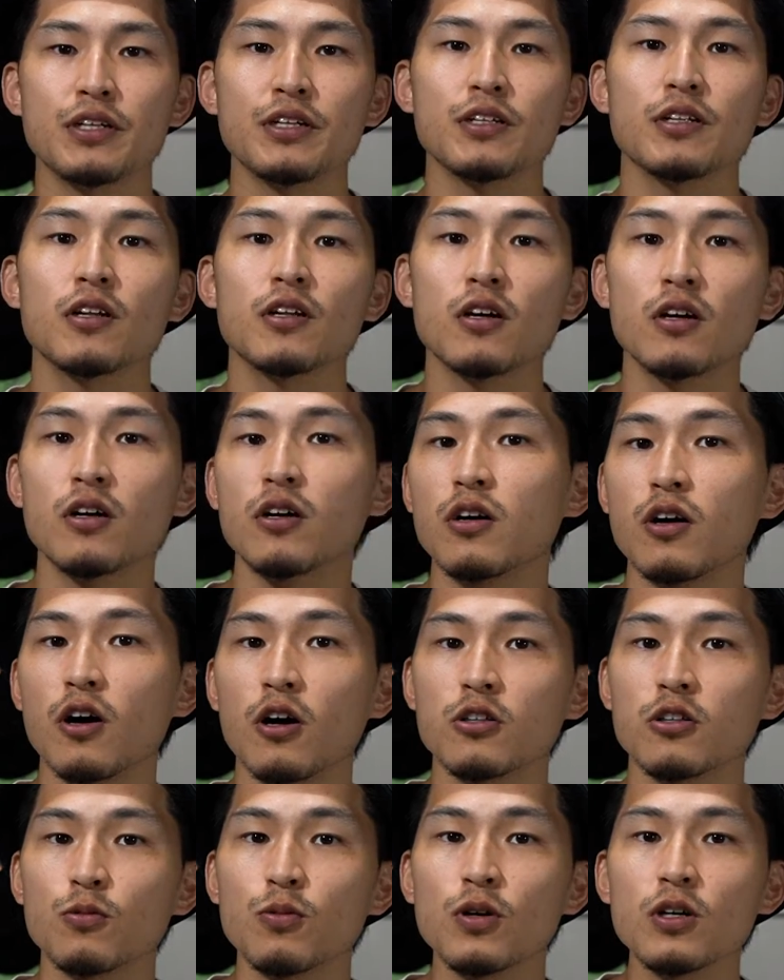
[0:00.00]
it
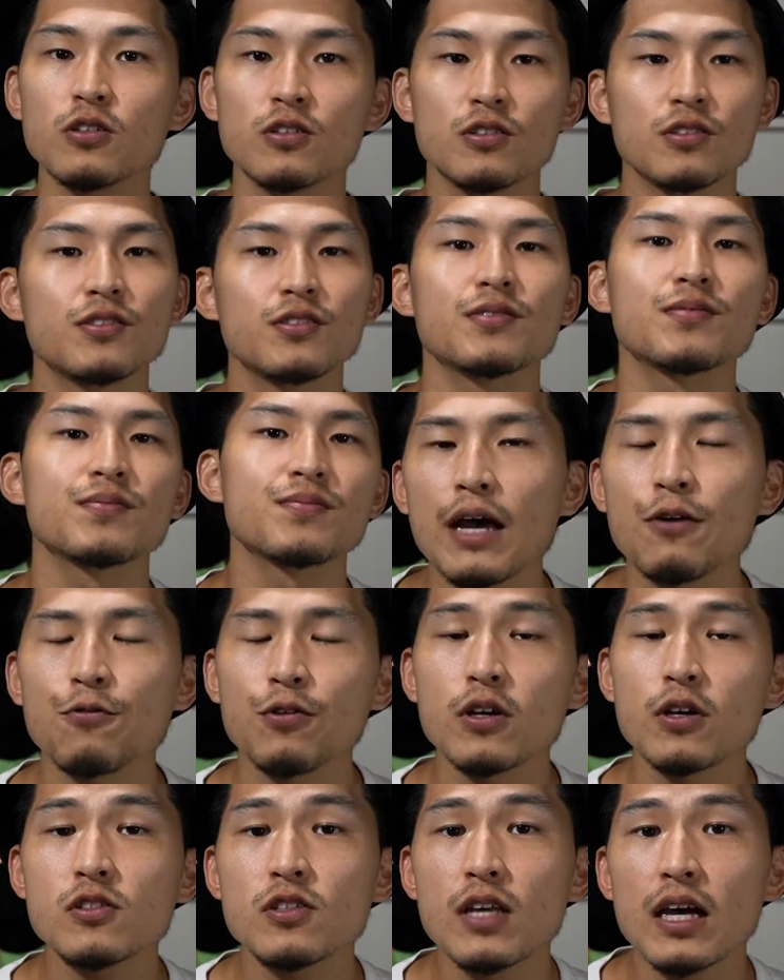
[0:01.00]
on the wall. And we
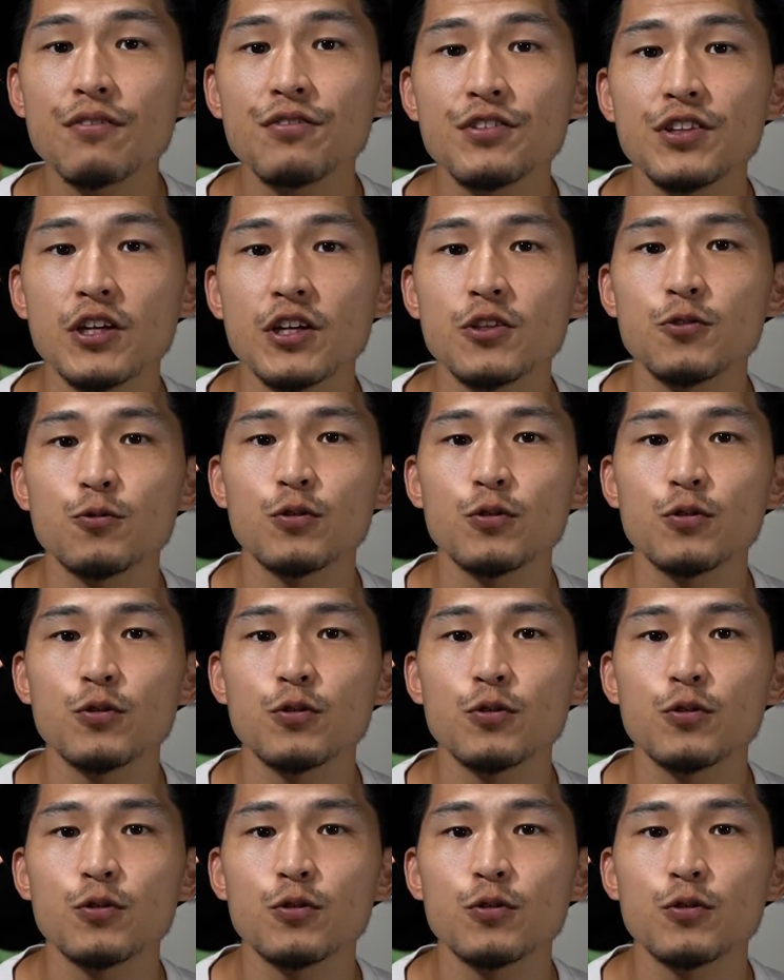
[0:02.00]
also have another